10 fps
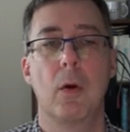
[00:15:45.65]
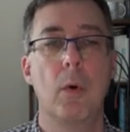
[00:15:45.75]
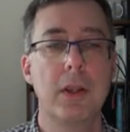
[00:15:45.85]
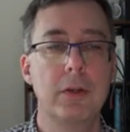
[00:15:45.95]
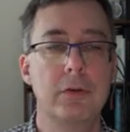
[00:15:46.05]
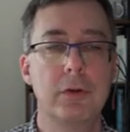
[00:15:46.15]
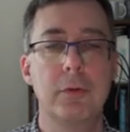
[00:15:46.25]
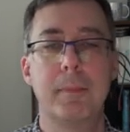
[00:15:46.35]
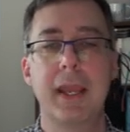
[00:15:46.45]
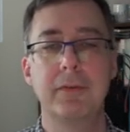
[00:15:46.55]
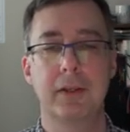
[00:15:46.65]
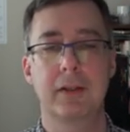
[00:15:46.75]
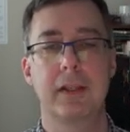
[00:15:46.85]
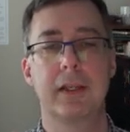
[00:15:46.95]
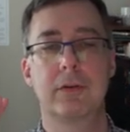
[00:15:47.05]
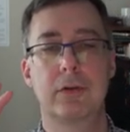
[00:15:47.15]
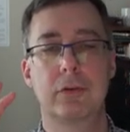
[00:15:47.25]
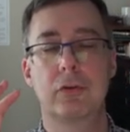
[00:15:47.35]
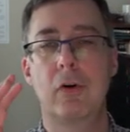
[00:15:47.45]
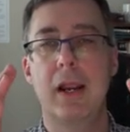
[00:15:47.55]
What you do basically is you're
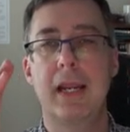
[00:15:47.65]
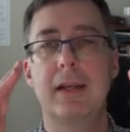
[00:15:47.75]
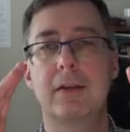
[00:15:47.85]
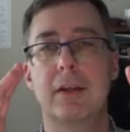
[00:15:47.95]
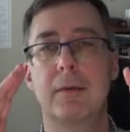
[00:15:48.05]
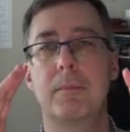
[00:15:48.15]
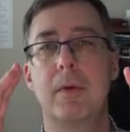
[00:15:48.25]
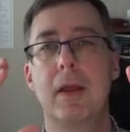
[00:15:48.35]
trying to